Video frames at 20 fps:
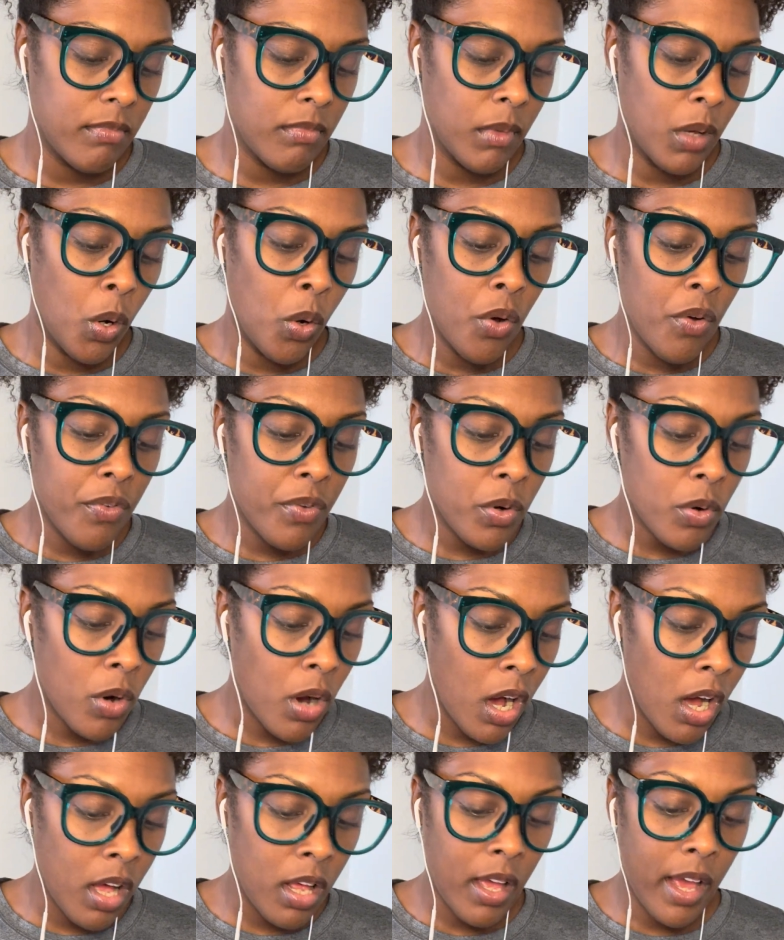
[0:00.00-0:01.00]

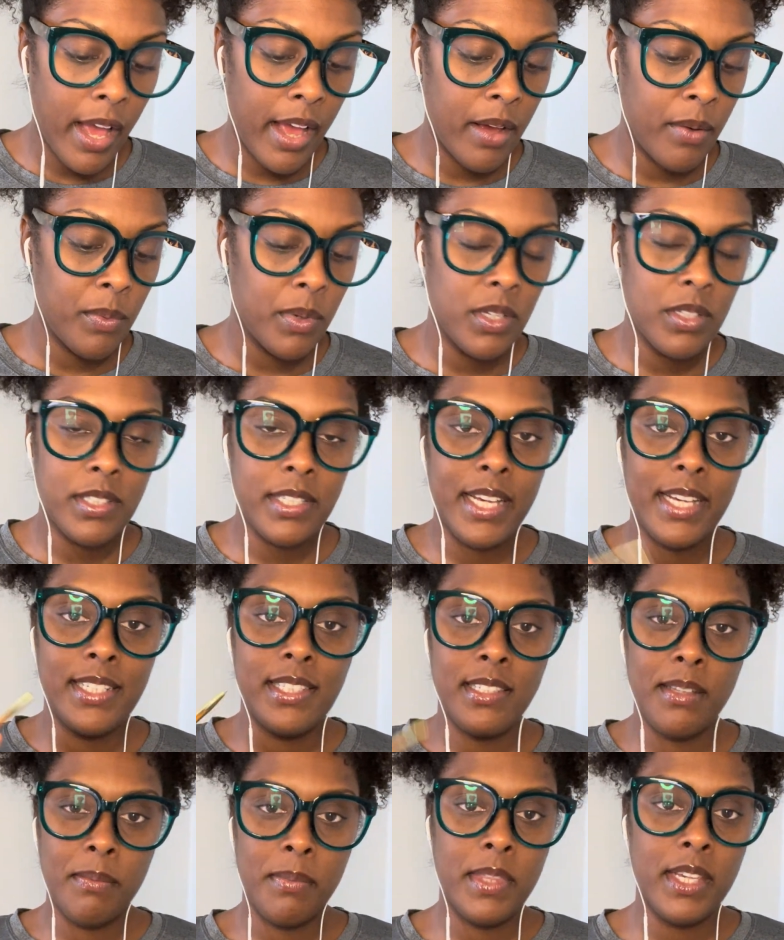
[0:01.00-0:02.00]
overall, I will say
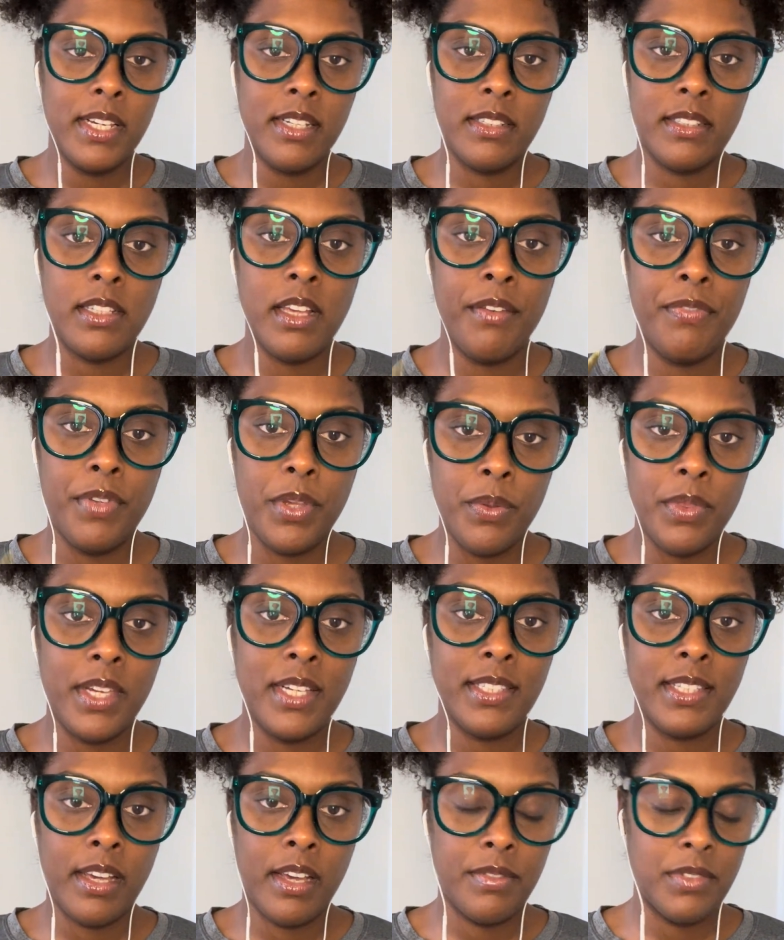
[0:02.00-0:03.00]
a few
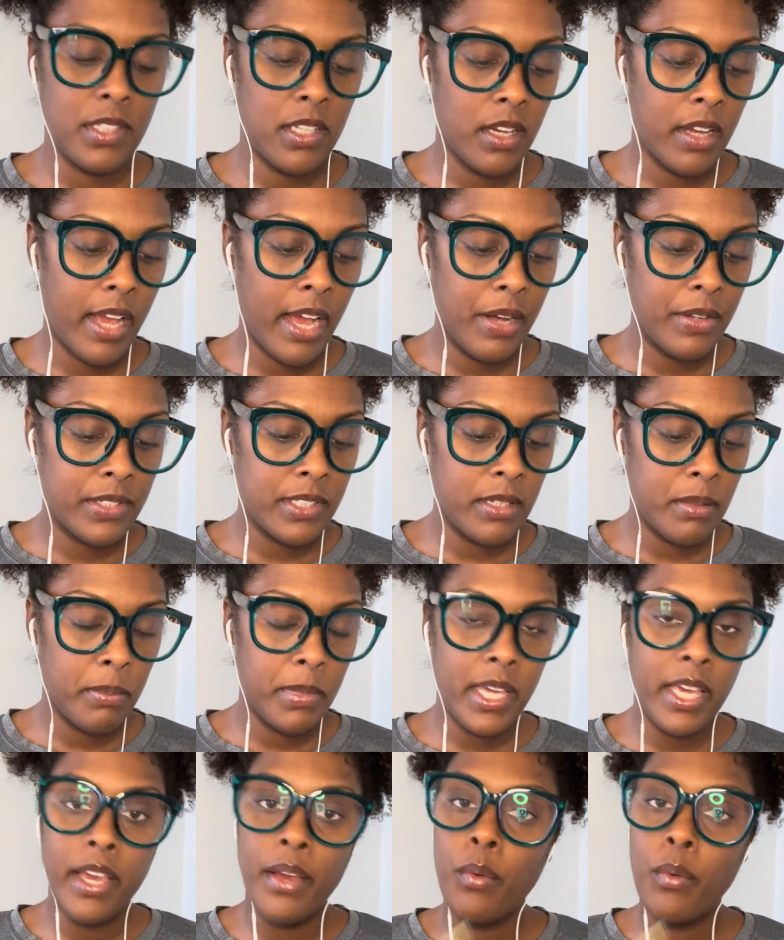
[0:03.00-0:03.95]
things that have stuck out to me.